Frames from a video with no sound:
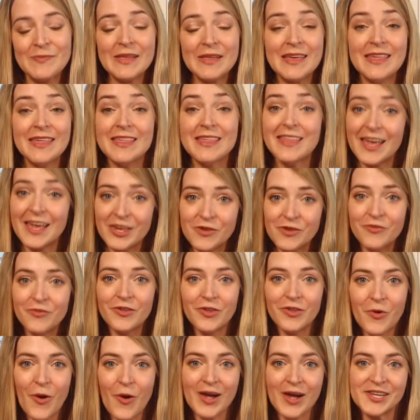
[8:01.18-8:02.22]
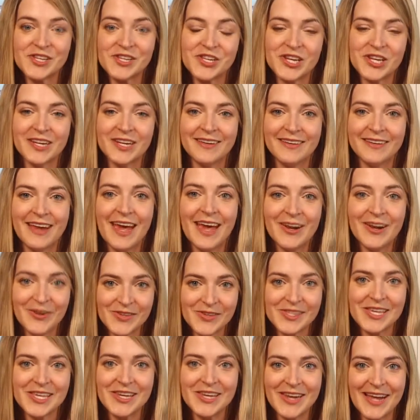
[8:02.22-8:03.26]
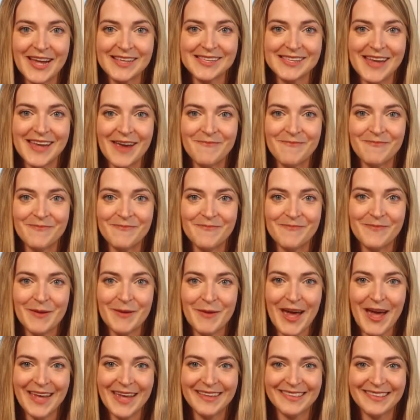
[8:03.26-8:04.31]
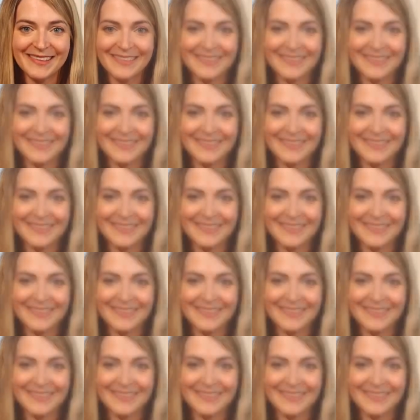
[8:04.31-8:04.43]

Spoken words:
Thank you for the question, and I'll see you next time. Bye-bye.